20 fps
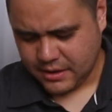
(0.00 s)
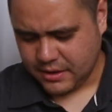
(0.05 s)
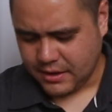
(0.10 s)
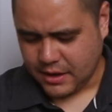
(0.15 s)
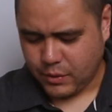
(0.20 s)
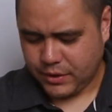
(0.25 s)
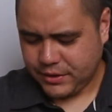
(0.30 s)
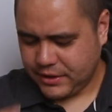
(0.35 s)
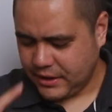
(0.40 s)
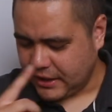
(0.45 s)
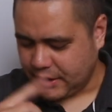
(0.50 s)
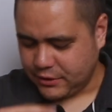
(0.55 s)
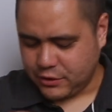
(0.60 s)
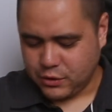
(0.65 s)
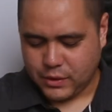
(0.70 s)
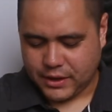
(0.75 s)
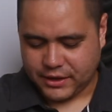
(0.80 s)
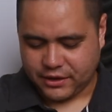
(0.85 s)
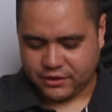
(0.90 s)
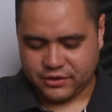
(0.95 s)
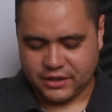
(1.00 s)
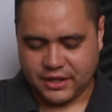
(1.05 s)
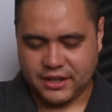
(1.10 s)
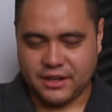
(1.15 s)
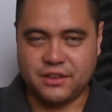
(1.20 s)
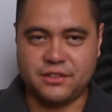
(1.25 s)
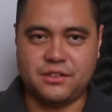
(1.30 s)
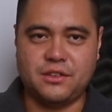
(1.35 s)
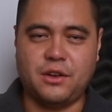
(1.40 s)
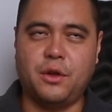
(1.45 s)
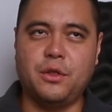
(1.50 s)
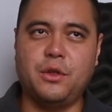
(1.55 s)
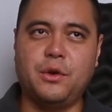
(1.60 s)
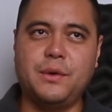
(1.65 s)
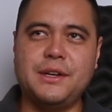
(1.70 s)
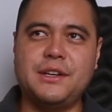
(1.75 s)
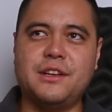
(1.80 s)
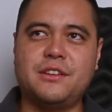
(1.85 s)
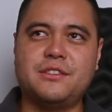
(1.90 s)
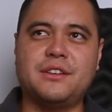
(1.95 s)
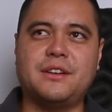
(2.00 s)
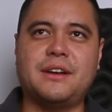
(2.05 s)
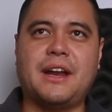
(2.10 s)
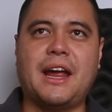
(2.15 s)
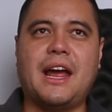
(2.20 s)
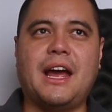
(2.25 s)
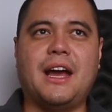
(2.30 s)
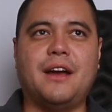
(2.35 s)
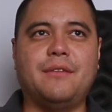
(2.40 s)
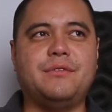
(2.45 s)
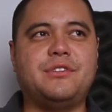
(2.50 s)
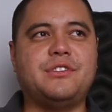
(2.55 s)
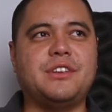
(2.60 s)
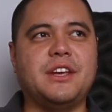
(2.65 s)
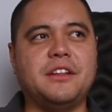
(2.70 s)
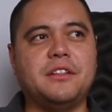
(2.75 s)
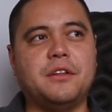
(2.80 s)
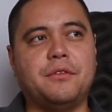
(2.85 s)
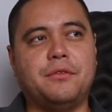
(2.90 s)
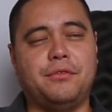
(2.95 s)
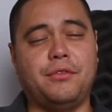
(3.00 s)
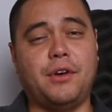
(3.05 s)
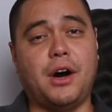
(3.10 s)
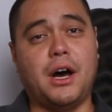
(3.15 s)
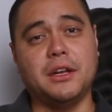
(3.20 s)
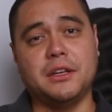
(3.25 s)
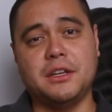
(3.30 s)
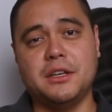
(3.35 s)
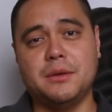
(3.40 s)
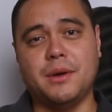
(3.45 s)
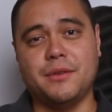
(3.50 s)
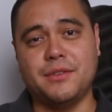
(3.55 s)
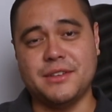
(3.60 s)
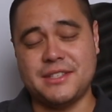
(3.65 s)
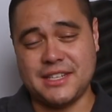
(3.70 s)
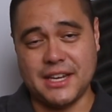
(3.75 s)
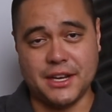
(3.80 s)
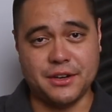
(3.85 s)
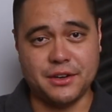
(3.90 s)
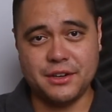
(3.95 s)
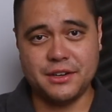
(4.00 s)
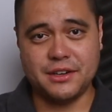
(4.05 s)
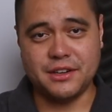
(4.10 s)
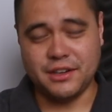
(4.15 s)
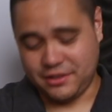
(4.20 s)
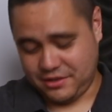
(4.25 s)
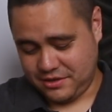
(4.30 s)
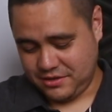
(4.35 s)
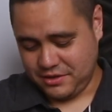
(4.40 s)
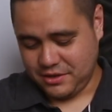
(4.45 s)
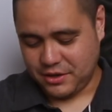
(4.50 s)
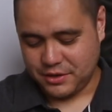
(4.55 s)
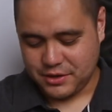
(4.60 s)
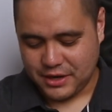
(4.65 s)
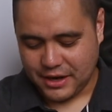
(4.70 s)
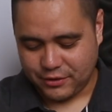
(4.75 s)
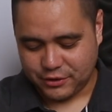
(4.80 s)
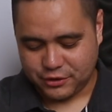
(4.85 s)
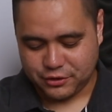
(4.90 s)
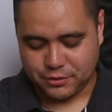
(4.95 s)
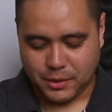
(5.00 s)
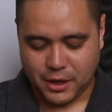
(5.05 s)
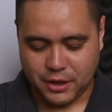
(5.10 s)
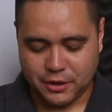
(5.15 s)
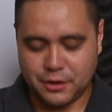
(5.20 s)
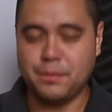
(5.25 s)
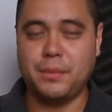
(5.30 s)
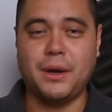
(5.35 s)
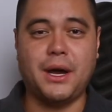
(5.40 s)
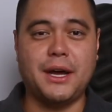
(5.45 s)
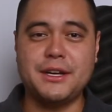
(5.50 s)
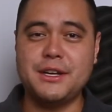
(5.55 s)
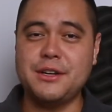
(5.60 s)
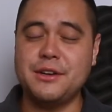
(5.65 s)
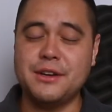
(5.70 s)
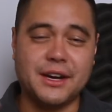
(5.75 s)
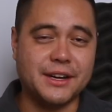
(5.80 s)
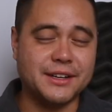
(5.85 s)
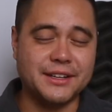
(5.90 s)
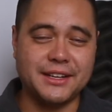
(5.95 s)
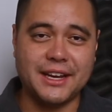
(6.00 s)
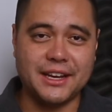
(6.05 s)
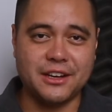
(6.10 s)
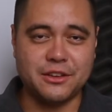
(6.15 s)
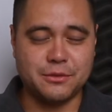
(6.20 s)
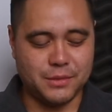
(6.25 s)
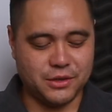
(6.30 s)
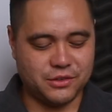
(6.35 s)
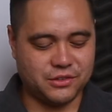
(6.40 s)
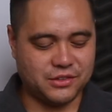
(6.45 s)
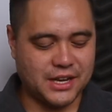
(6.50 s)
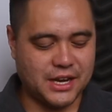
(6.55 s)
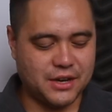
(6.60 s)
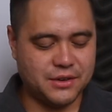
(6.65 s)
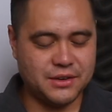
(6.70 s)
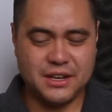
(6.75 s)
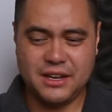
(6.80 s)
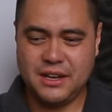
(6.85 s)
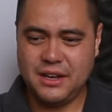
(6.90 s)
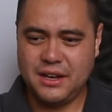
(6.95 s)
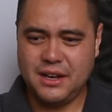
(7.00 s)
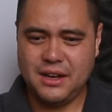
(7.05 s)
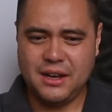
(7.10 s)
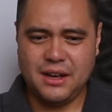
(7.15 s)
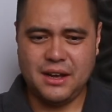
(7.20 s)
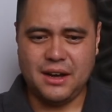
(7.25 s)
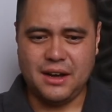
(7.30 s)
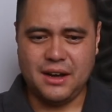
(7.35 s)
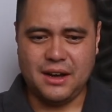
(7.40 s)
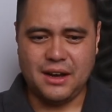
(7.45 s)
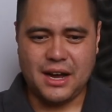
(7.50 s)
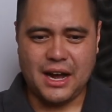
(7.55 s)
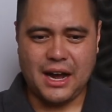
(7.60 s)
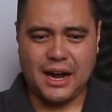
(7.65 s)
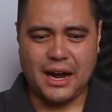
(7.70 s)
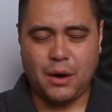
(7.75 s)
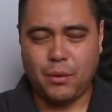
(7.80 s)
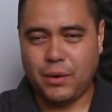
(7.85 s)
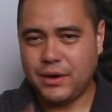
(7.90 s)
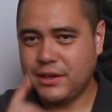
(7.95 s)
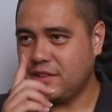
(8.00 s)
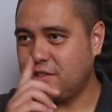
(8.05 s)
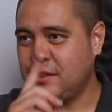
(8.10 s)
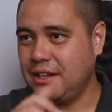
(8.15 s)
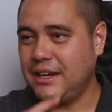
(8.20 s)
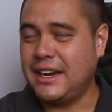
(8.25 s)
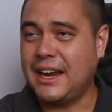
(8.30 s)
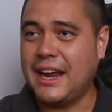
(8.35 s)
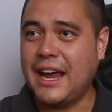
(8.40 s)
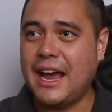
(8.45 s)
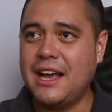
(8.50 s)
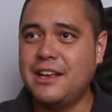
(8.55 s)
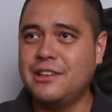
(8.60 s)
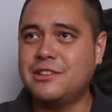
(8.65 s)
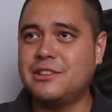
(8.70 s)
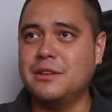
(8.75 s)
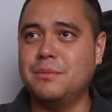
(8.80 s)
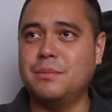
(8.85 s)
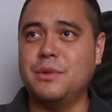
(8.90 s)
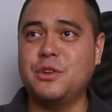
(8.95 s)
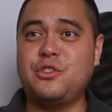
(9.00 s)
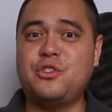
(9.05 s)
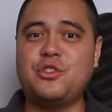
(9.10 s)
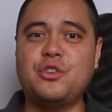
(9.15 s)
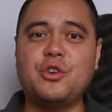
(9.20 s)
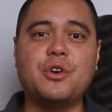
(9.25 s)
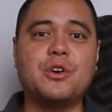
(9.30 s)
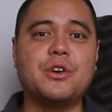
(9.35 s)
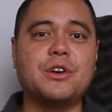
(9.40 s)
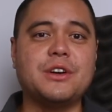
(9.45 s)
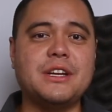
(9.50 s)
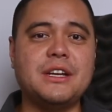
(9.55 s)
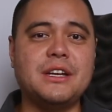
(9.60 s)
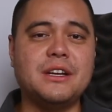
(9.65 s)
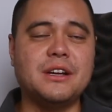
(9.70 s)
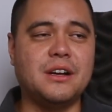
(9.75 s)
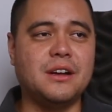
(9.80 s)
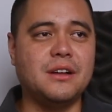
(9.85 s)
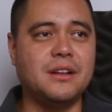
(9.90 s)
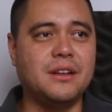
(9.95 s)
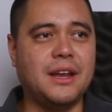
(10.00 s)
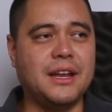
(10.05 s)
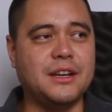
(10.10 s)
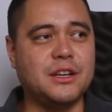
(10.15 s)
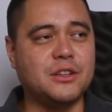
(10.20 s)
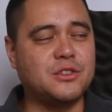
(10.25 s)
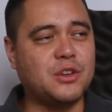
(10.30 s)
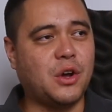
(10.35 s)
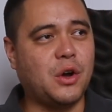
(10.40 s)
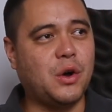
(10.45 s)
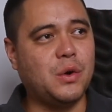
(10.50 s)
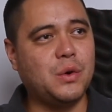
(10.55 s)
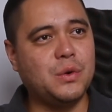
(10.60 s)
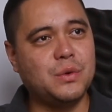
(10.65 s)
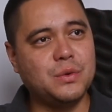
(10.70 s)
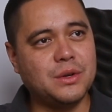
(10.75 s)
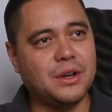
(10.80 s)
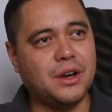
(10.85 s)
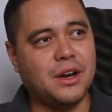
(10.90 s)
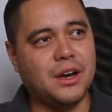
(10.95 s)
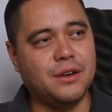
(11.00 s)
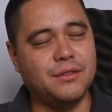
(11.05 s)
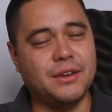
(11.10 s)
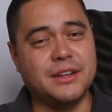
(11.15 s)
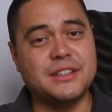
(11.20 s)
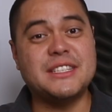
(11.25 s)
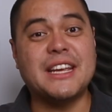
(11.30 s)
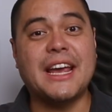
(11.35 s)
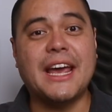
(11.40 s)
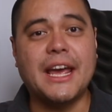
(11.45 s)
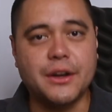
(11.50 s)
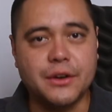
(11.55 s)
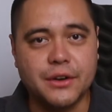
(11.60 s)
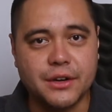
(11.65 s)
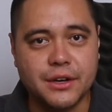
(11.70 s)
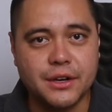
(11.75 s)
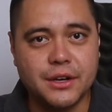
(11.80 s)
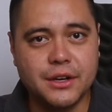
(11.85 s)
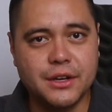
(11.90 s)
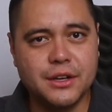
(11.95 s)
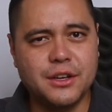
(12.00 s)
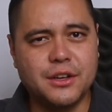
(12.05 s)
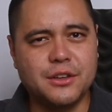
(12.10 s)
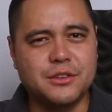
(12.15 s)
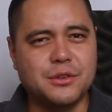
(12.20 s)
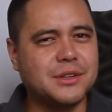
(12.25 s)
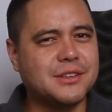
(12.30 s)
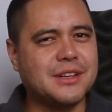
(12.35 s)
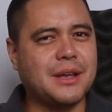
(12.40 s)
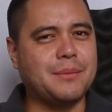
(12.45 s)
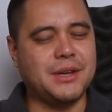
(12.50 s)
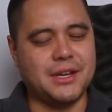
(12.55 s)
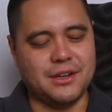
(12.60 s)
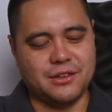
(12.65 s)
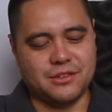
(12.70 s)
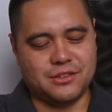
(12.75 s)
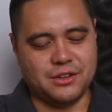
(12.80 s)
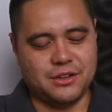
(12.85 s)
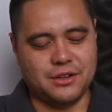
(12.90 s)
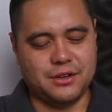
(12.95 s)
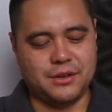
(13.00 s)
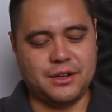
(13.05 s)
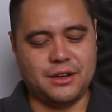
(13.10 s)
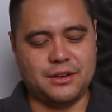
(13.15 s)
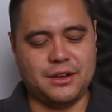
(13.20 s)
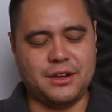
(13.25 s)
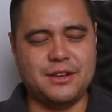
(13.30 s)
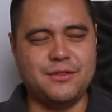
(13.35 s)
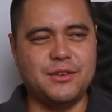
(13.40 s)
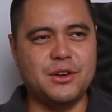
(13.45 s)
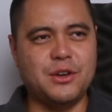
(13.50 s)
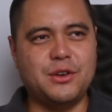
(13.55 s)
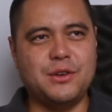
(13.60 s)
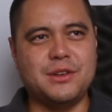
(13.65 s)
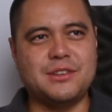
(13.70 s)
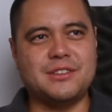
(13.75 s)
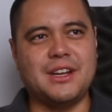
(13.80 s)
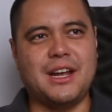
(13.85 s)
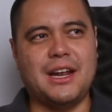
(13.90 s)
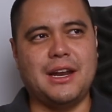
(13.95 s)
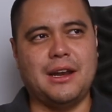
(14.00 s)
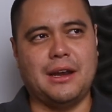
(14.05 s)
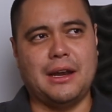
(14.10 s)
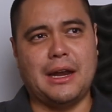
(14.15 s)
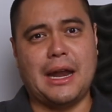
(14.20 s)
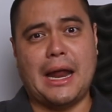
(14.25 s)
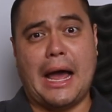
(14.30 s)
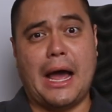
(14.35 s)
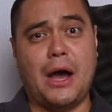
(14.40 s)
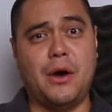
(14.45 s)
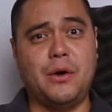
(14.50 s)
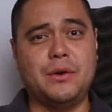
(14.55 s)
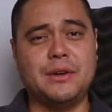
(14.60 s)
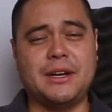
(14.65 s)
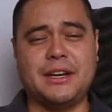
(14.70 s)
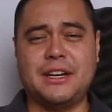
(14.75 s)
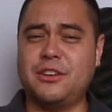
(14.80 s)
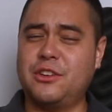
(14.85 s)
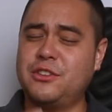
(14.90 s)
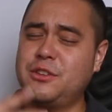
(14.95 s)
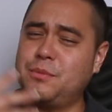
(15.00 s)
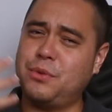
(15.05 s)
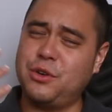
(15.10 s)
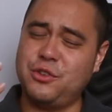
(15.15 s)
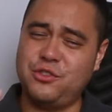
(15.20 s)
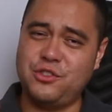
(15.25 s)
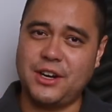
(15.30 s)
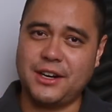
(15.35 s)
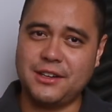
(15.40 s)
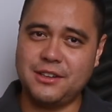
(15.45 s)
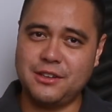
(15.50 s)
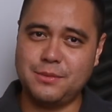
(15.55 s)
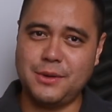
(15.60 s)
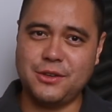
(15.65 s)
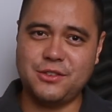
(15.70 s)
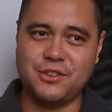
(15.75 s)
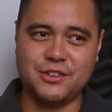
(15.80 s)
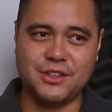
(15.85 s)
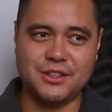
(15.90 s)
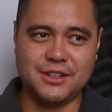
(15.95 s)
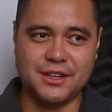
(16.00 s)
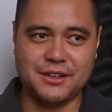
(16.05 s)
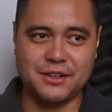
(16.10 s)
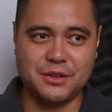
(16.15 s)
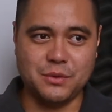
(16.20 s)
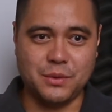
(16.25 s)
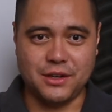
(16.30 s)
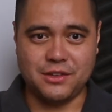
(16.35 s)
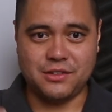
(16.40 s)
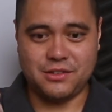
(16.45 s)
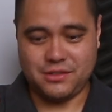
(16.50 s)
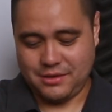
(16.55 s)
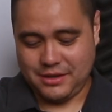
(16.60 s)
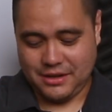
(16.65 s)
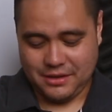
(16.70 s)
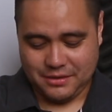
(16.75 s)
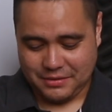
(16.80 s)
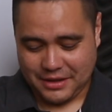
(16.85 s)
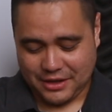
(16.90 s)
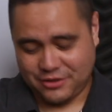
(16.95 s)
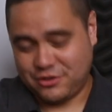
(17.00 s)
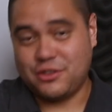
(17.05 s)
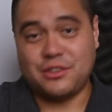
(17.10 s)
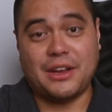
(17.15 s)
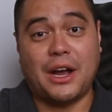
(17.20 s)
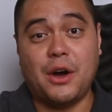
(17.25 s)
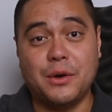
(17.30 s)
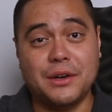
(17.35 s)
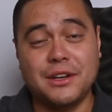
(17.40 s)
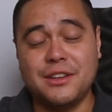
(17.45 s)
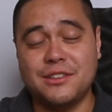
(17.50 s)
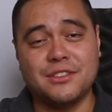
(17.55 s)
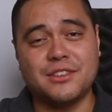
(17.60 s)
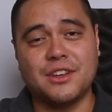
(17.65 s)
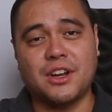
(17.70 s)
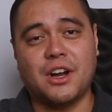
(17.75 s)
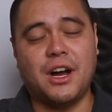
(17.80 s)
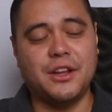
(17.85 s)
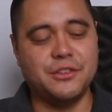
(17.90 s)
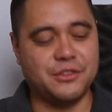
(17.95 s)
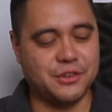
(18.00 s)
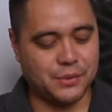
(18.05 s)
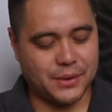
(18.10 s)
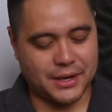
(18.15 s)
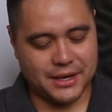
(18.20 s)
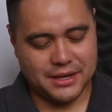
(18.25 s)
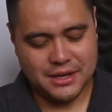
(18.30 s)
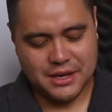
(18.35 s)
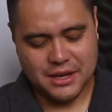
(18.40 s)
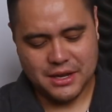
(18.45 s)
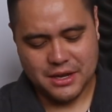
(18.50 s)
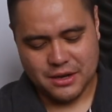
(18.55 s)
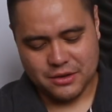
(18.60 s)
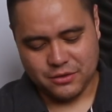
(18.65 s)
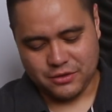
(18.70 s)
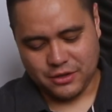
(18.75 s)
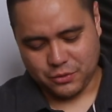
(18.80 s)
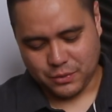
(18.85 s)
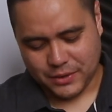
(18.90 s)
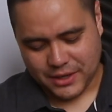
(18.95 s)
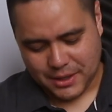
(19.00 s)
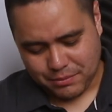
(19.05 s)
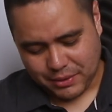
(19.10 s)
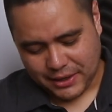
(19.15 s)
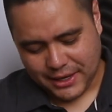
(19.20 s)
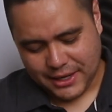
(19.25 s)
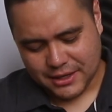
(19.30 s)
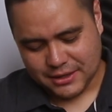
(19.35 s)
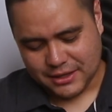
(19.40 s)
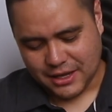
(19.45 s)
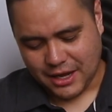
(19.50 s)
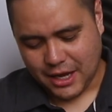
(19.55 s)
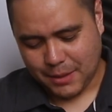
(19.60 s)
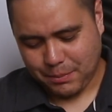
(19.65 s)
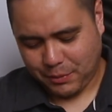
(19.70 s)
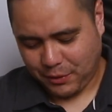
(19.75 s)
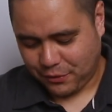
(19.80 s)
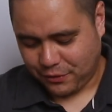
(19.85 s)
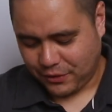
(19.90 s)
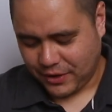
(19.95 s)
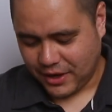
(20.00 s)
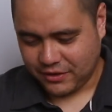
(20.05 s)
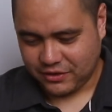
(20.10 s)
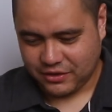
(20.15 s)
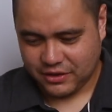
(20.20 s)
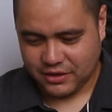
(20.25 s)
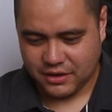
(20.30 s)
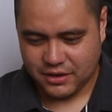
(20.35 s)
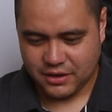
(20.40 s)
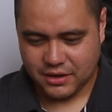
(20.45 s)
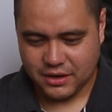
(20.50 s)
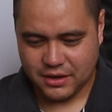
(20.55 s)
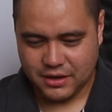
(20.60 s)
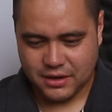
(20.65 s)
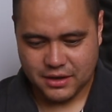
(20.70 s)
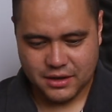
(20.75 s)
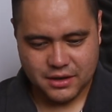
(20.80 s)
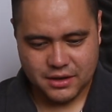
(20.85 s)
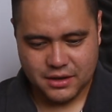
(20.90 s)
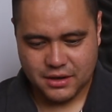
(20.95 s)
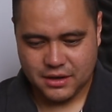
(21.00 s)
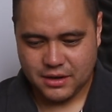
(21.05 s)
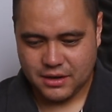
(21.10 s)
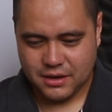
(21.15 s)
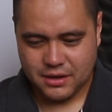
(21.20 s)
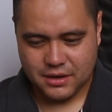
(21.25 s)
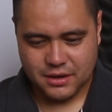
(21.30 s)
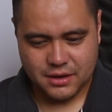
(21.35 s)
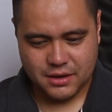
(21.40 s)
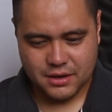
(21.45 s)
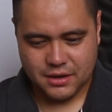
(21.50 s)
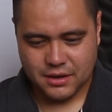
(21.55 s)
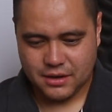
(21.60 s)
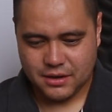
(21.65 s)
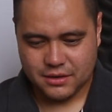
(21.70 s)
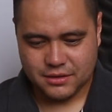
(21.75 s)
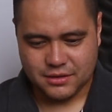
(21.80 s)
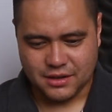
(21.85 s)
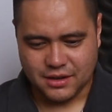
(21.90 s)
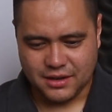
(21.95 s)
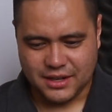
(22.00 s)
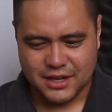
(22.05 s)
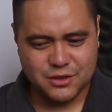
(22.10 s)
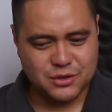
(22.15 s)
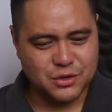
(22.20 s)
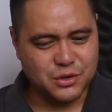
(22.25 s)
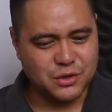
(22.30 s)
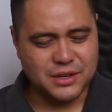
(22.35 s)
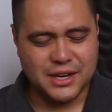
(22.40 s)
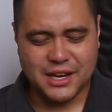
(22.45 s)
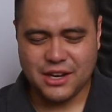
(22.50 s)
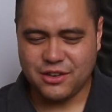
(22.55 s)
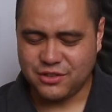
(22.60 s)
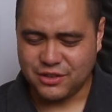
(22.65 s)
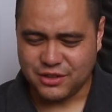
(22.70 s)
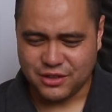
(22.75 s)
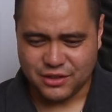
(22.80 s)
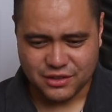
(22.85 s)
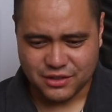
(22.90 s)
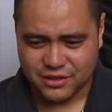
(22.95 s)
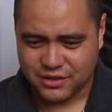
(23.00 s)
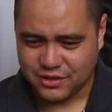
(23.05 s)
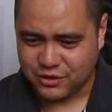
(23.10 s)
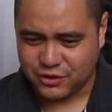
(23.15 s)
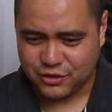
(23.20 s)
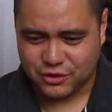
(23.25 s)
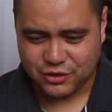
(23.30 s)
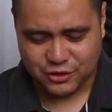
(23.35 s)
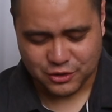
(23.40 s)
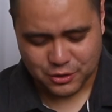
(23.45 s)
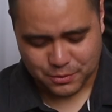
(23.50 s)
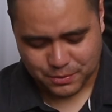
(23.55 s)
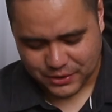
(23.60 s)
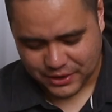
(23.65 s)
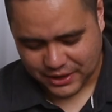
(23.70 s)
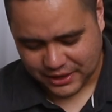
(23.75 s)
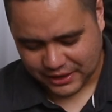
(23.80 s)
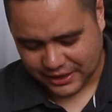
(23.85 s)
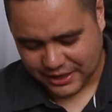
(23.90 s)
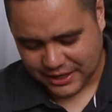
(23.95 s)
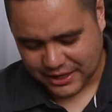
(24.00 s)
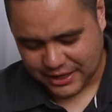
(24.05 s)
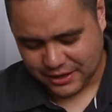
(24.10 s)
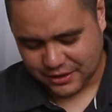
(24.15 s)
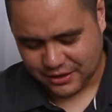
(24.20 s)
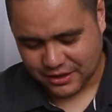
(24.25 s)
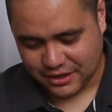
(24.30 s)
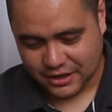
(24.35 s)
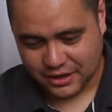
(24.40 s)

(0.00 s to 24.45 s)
Now, one thing I do want to say is, although it doesn't have, say, the volume of a tenor, because you have a smaller body, you're not going to get as much sound. I want to say it has the maturity and the tone of a tenor. So what does that mean? So even though it's not loud and it doesn't project as much as a tenor, which that's just how it is, it's a concert, right? Just when I'm playing on the upper frets, the intonation super clean,